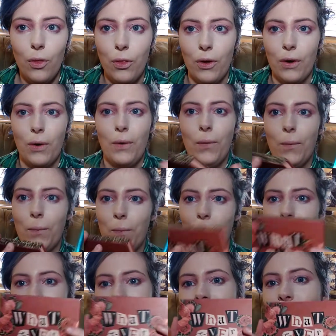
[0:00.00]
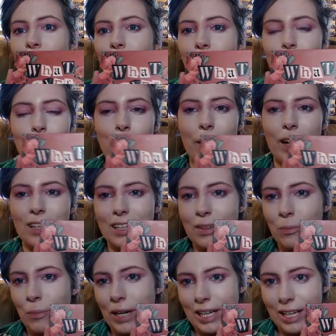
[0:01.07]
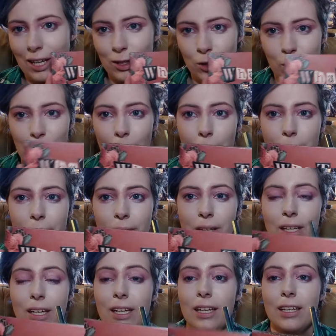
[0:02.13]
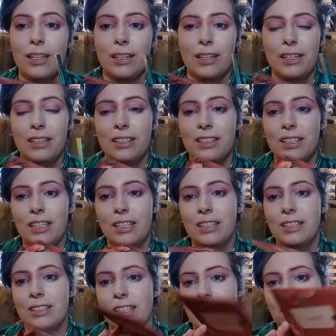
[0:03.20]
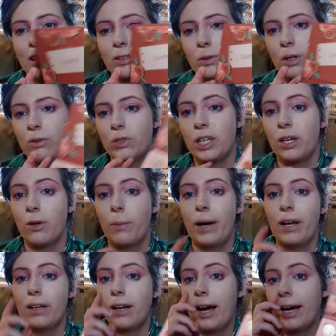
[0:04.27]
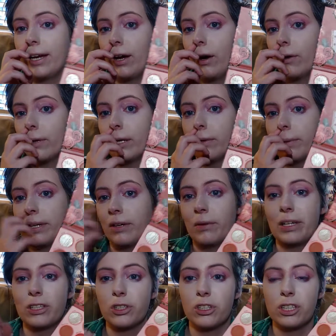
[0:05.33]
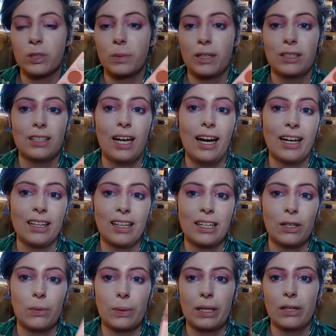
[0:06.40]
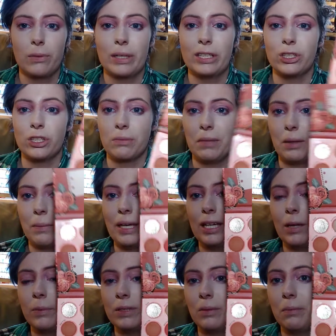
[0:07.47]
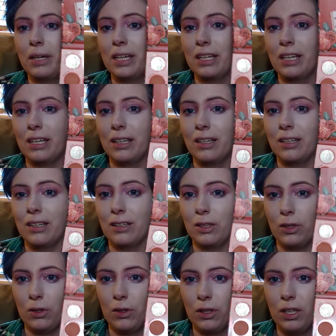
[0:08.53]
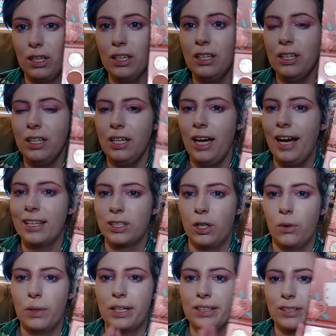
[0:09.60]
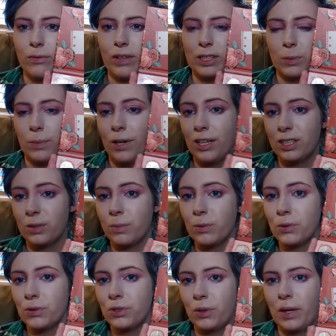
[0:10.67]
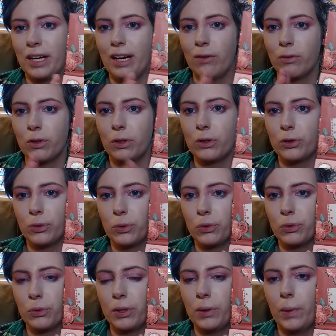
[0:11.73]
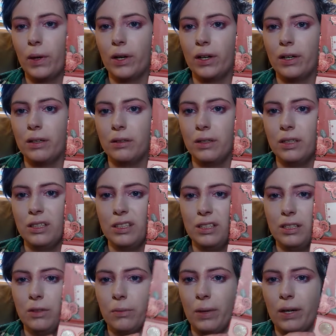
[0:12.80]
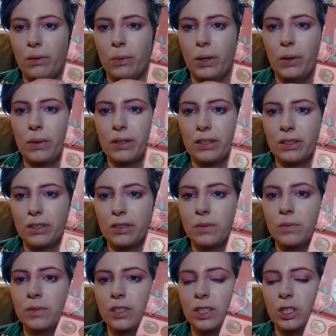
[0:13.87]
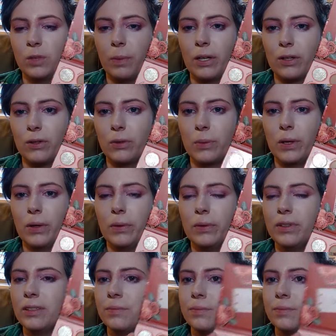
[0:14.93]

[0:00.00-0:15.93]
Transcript: the Whatever palette by ColourPop. This is a 12 shadow palette. I already rearranged this because I like rearranging my makeup to make it look as cohesive as possible. So I have a neutrals row, a red row, and a sparkle row.